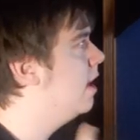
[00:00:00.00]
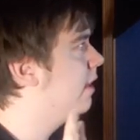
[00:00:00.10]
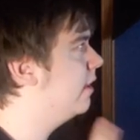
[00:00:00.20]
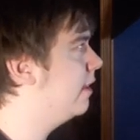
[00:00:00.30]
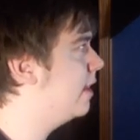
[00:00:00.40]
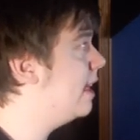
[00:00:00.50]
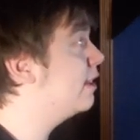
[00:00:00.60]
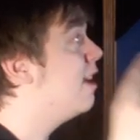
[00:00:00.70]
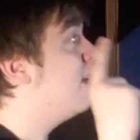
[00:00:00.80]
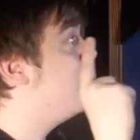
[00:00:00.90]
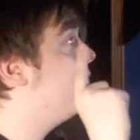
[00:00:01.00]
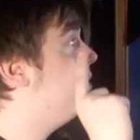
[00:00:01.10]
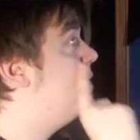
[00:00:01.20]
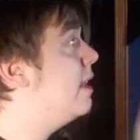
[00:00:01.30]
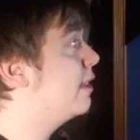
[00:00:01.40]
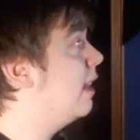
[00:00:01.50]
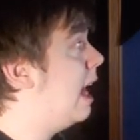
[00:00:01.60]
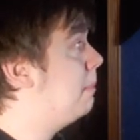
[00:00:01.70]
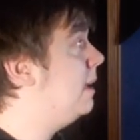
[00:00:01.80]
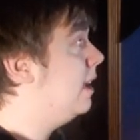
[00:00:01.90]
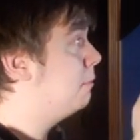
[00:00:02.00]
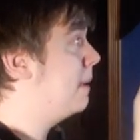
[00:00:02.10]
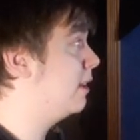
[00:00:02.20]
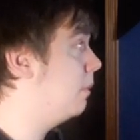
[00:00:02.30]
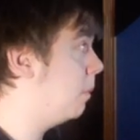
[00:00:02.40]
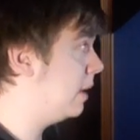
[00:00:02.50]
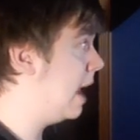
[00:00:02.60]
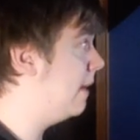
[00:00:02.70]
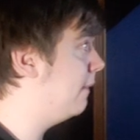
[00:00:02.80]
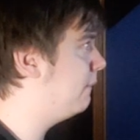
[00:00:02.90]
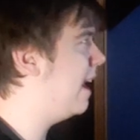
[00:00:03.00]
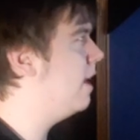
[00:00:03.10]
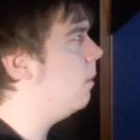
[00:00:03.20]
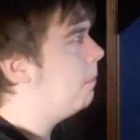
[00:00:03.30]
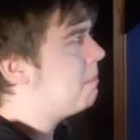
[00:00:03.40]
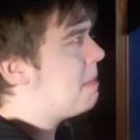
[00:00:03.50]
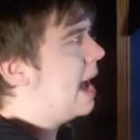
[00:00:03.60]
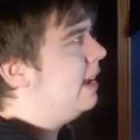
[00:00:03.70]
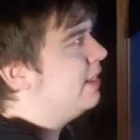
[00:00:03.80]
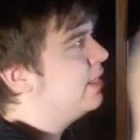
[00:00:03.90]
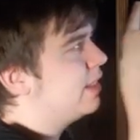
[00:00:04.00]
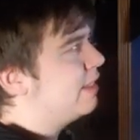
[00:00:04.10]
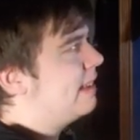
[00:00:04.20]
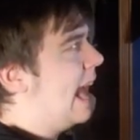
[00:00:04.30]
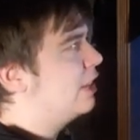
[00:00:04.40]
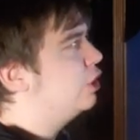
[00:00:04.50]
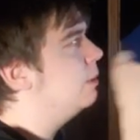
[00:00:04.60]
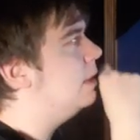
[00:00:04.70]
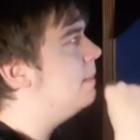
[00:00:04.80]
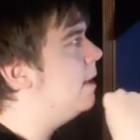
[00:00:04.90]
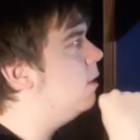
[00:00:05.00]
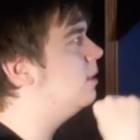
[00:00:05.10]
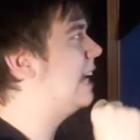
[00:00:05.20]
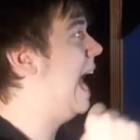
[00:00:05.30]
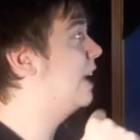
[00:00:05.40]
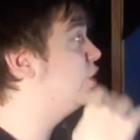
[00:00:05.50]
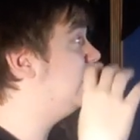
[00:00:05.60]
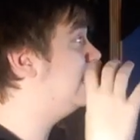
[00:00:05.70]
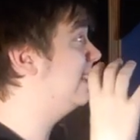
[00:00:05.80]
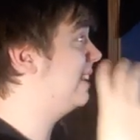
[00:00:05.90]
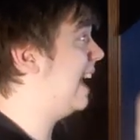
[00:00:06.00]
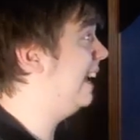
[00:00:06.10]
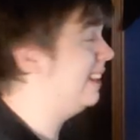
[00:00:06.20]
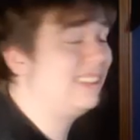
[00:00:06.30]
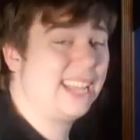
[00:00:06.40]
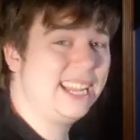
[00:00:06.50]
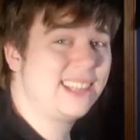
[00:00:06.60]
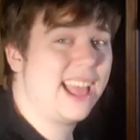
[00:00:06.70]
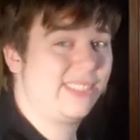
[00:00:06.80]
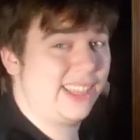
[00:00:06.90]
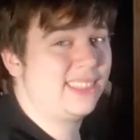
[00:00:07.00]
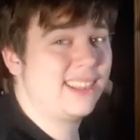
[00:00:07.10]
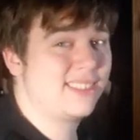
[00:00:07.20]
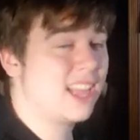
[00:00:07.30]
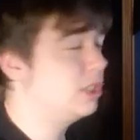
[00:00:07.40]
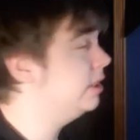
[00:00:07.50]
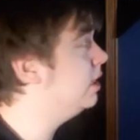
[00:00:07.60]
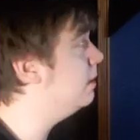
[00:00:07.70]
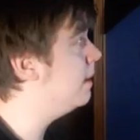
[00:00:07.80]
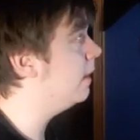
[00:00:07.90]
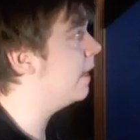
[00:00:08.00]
So there's this. This lobby is basically what we got in the final, minus the statue in the middle, which I actually kind of liked. I like that statue that's in the middle